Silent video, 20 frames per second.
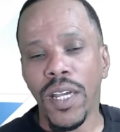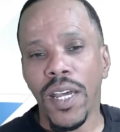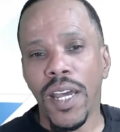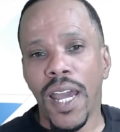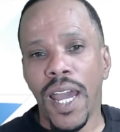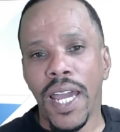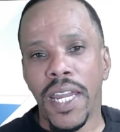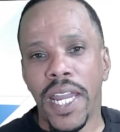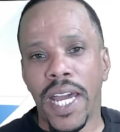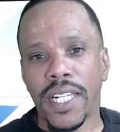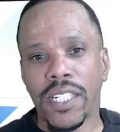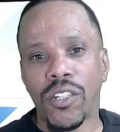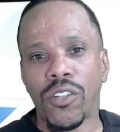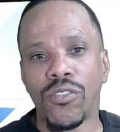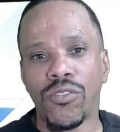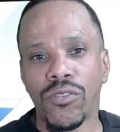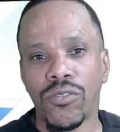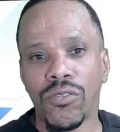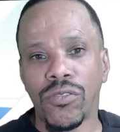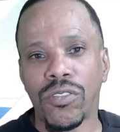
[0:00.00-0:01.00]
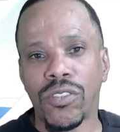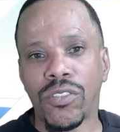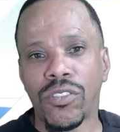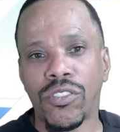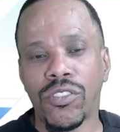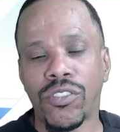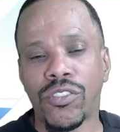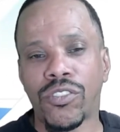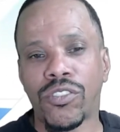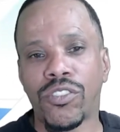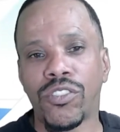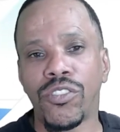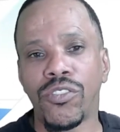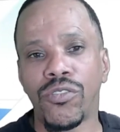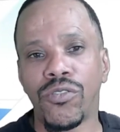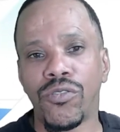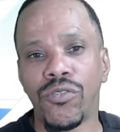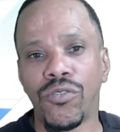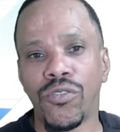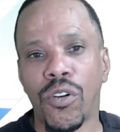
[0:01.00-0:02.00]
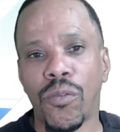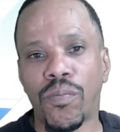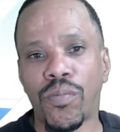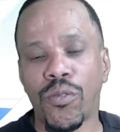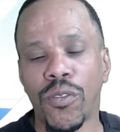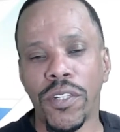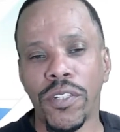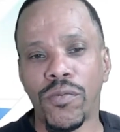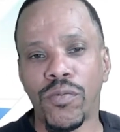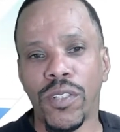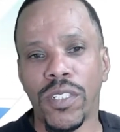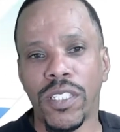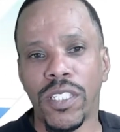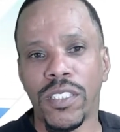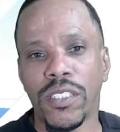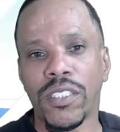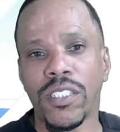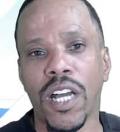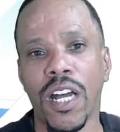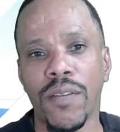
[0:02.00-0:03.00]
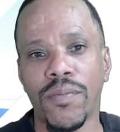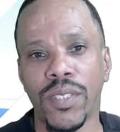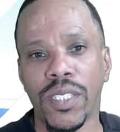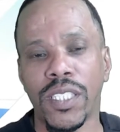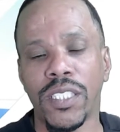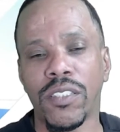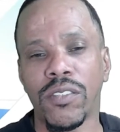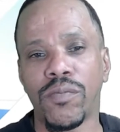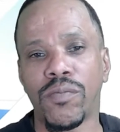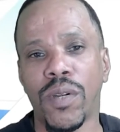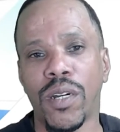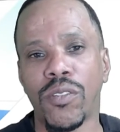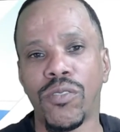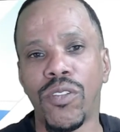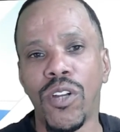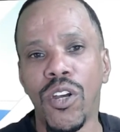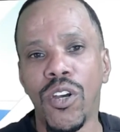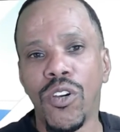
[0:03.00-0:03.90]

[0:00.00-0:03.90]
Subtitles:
And that goes to the point of what this topic is about.